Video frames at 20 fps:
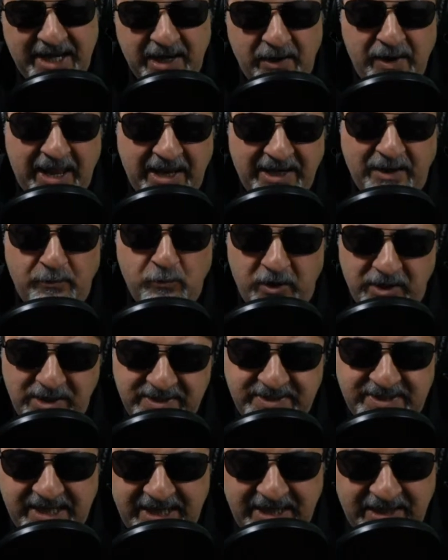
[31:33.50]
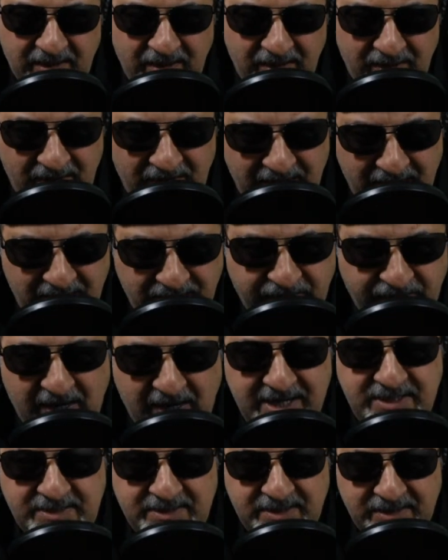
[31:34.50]
I, and I want to take uh,
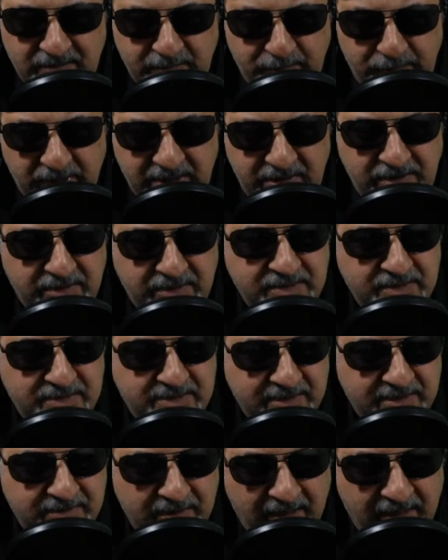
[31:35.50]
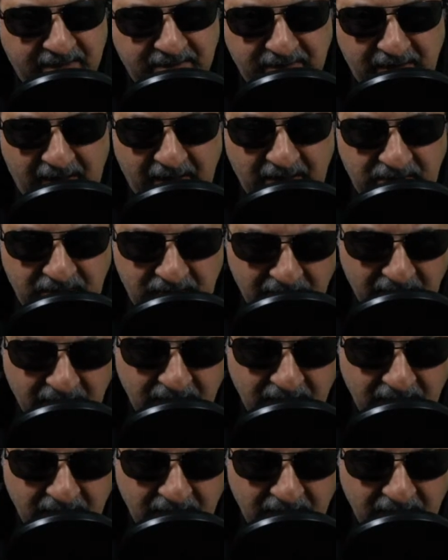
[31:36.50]
advice and opinions and and and